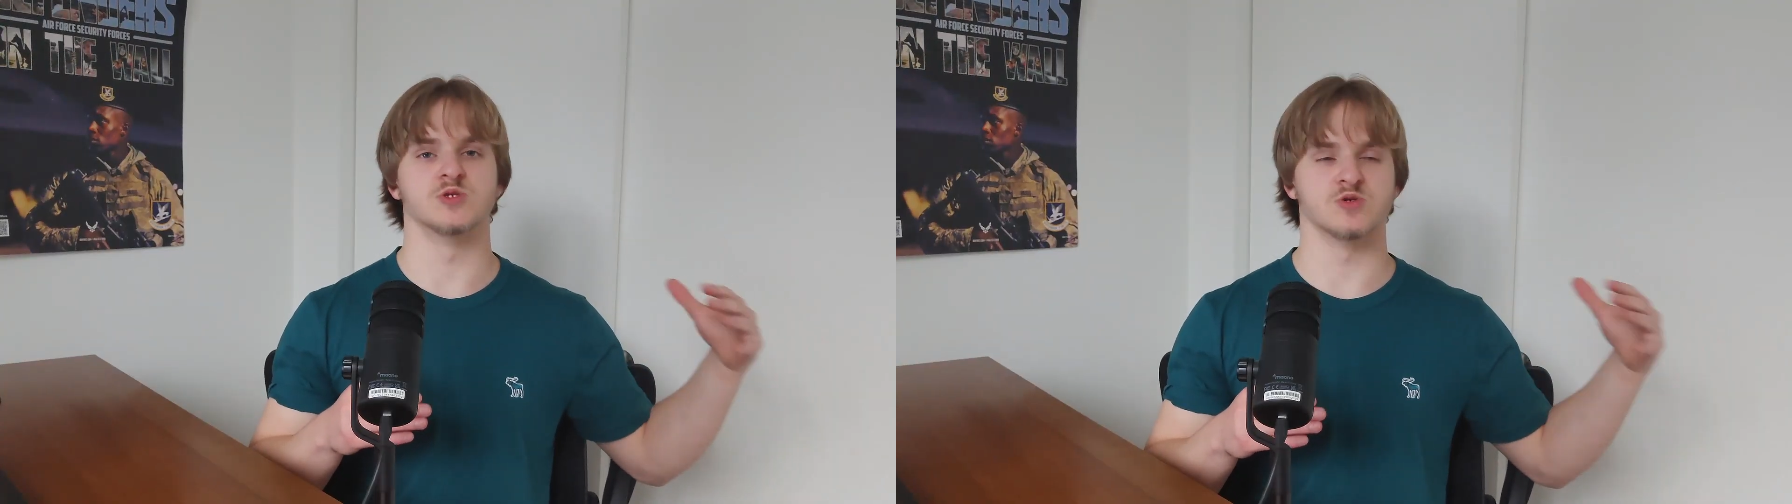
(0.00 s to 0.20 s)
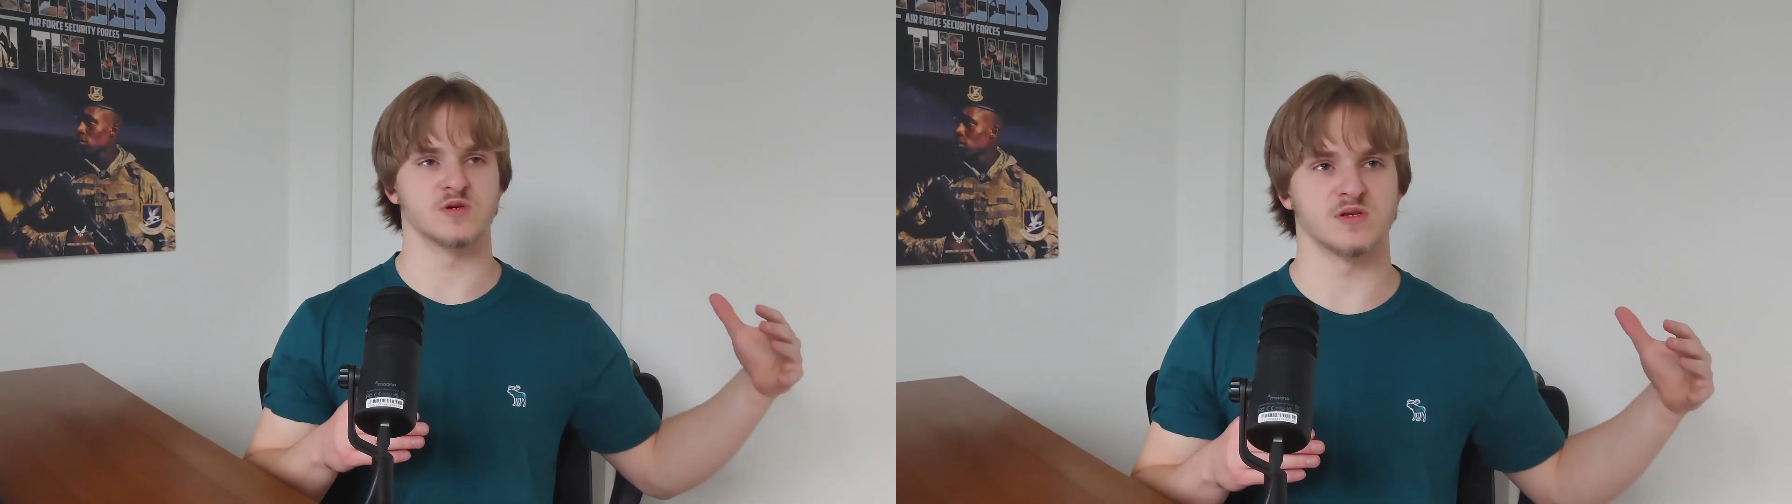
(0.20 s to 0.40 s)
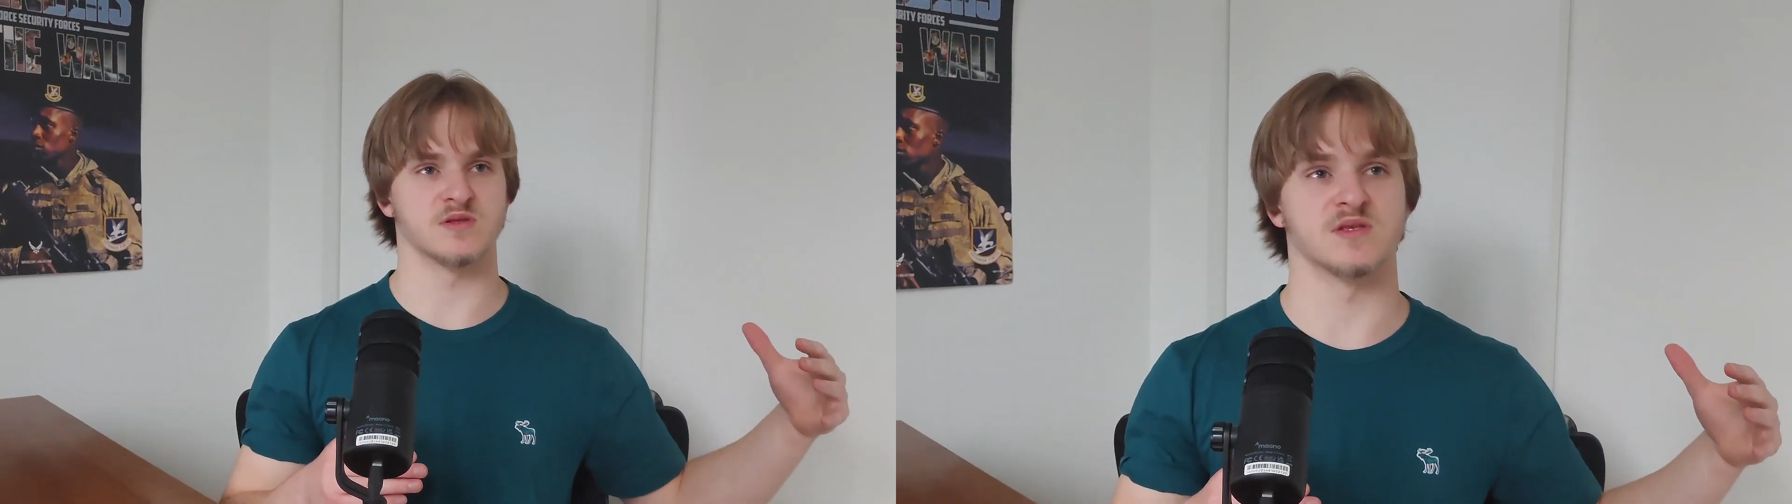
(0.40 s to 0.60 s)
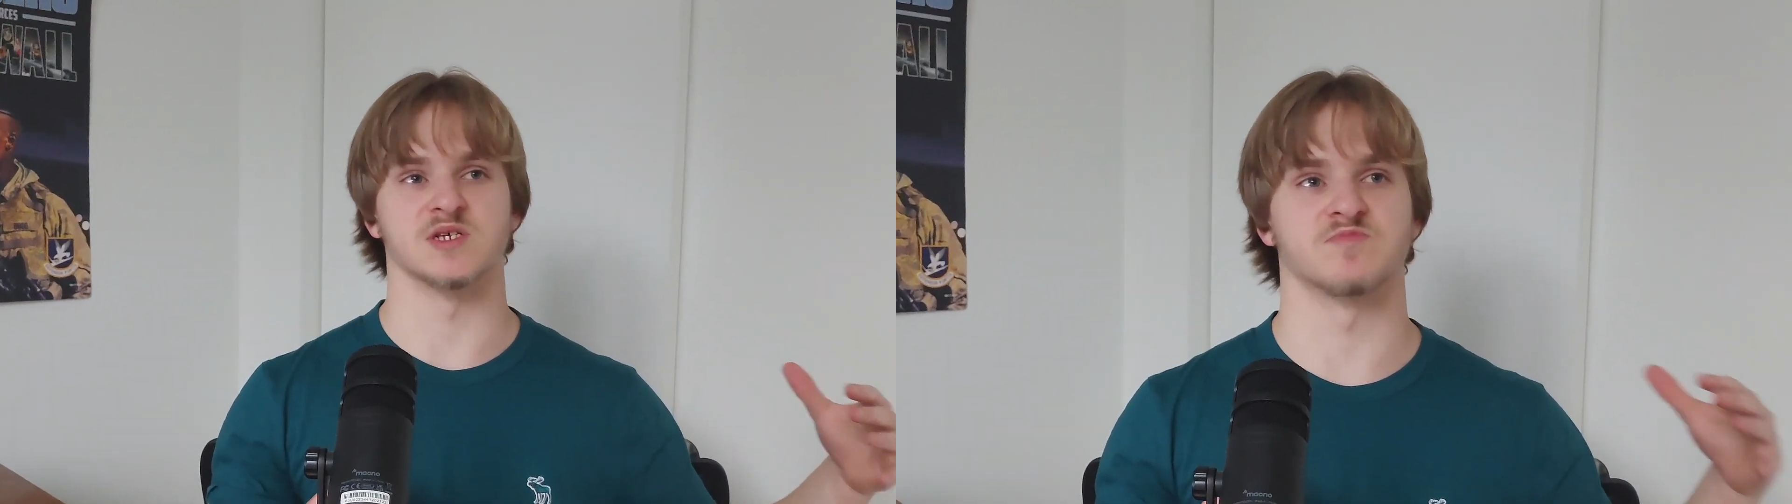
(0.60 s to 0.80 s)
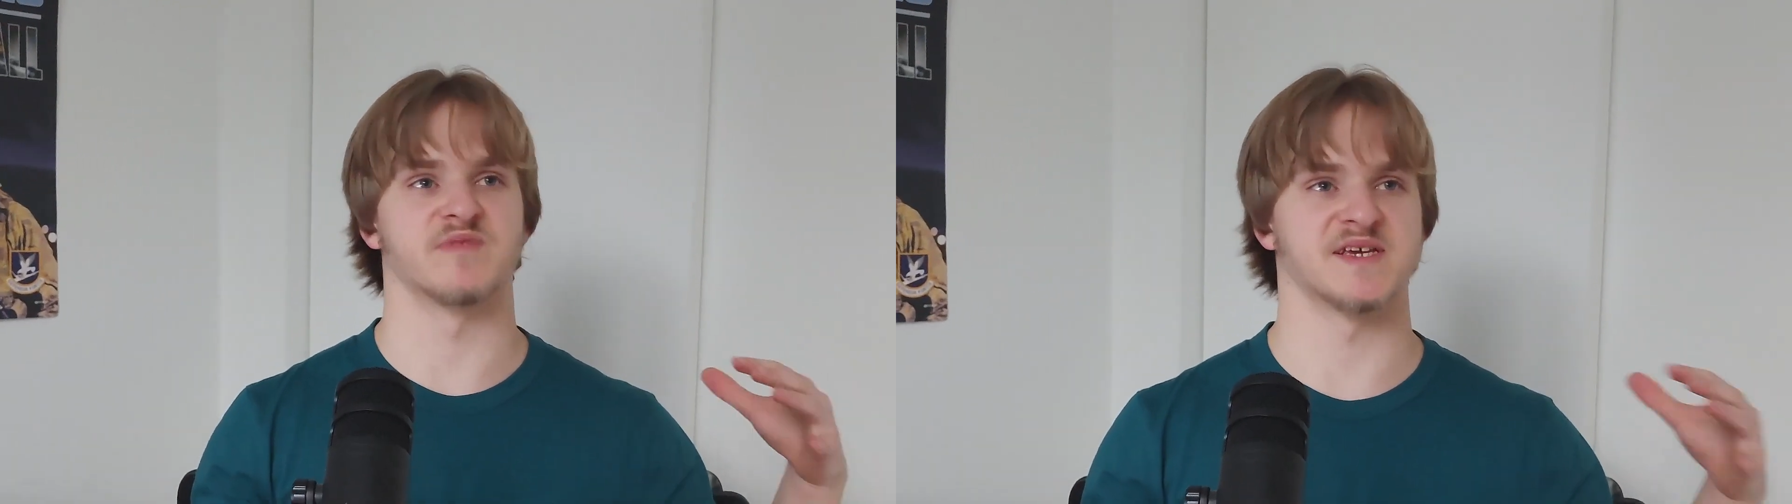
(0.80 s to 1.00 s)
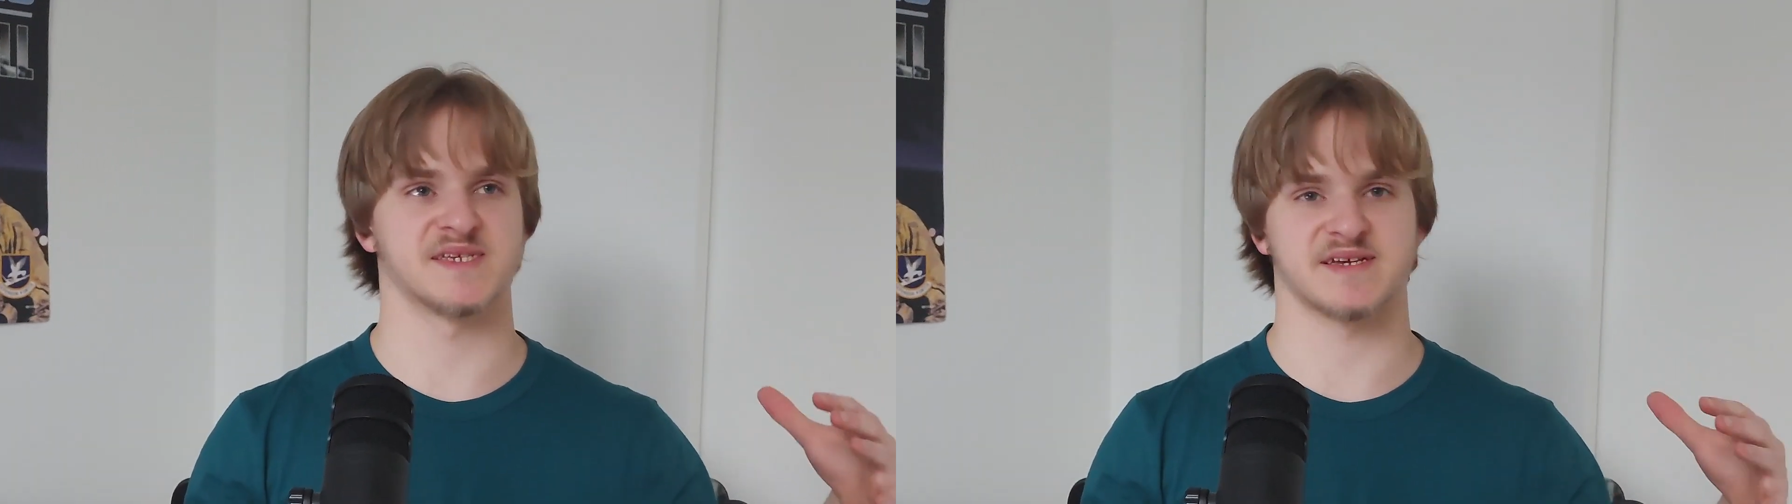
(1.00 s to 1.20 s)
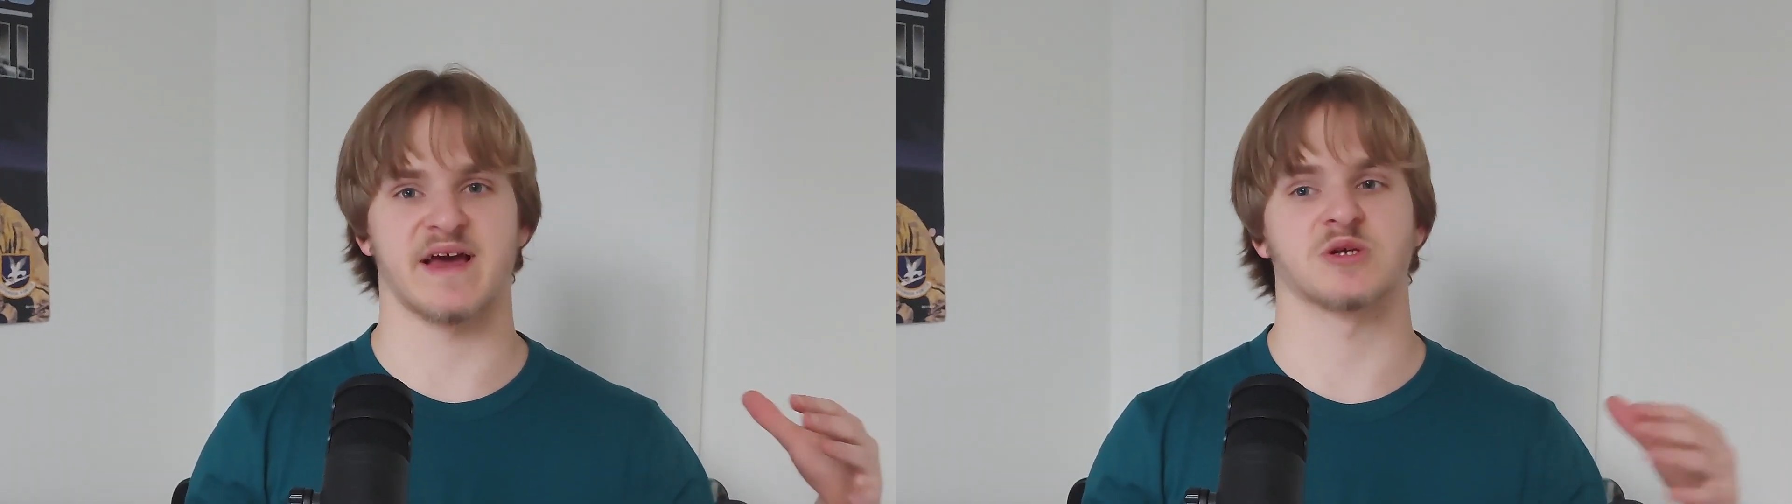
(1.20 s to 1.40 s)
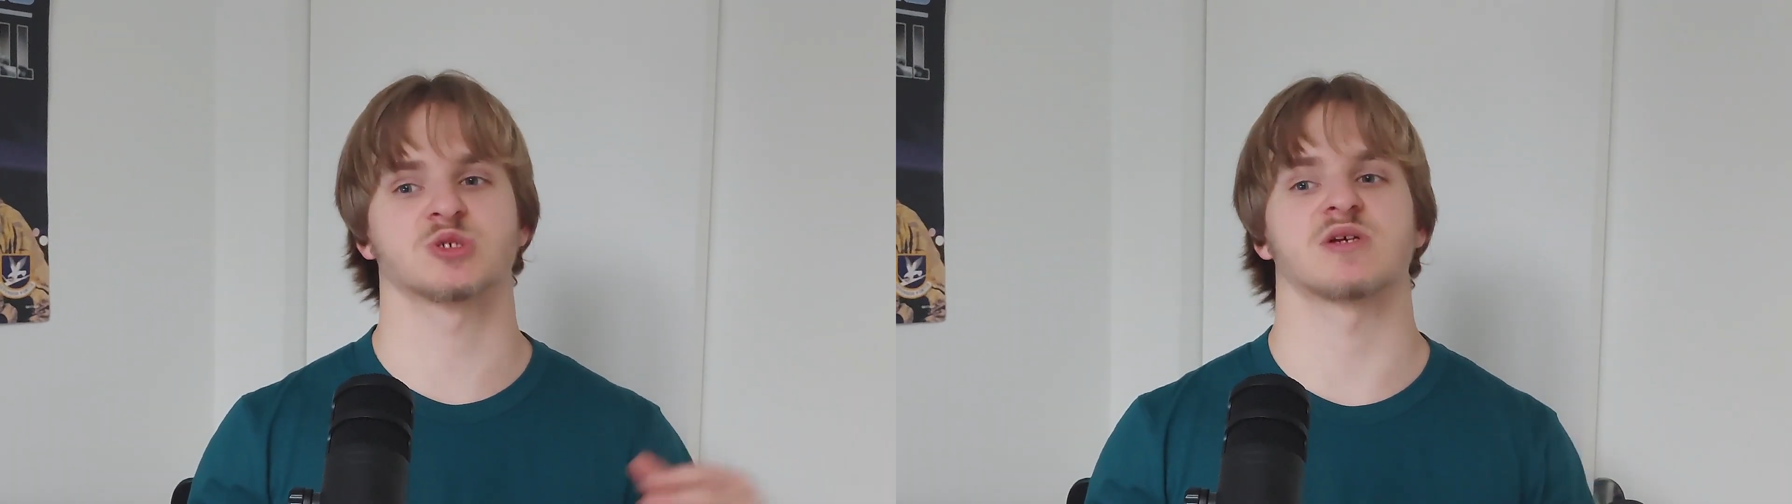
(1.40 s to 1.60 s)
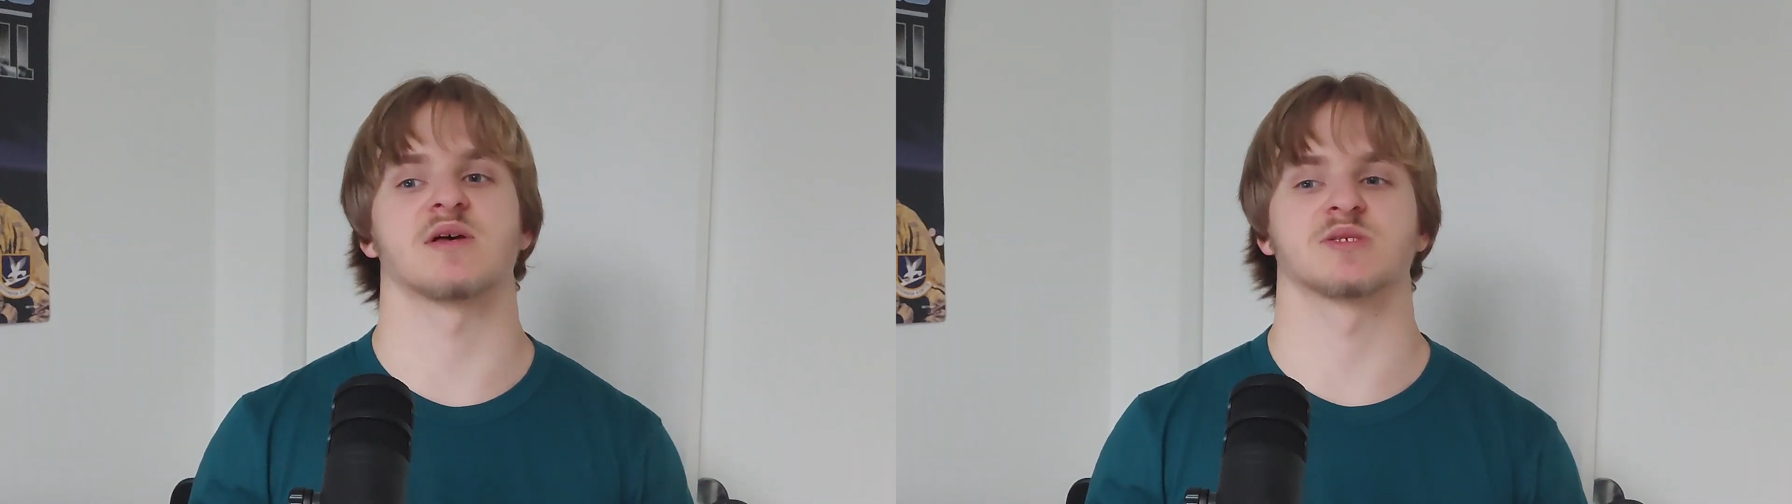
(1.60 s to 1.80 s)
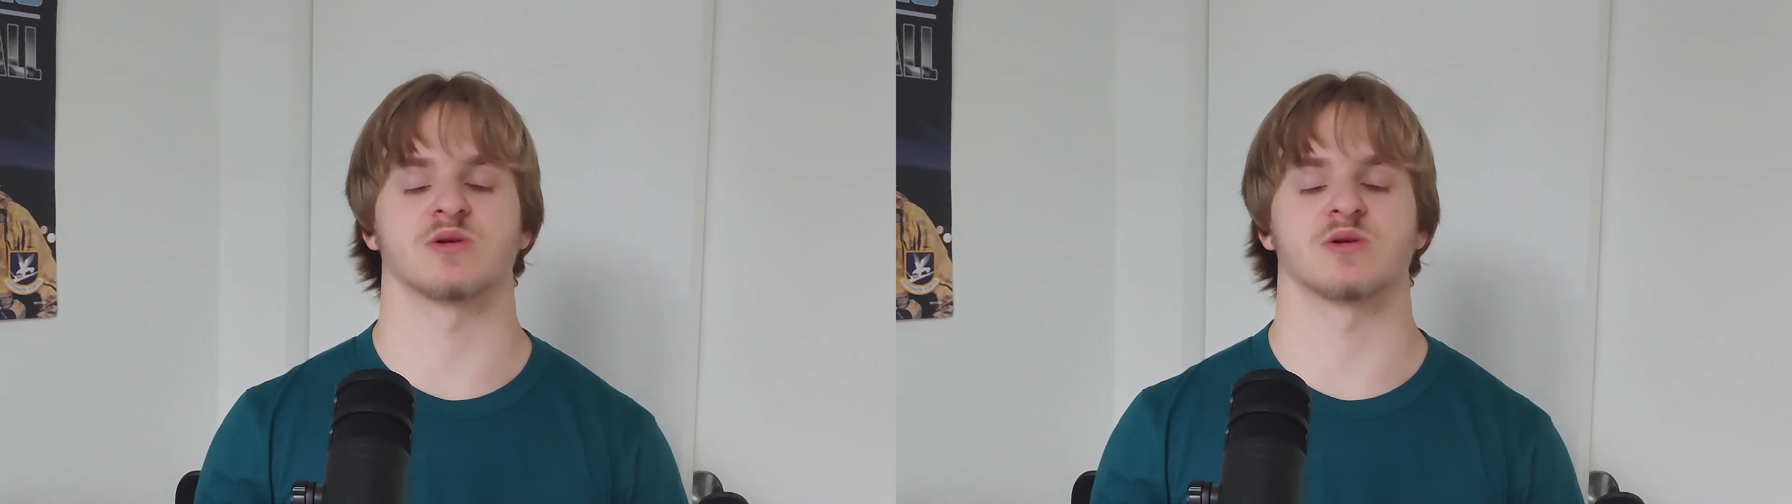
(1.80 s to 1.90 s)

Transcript: doing these basic exercises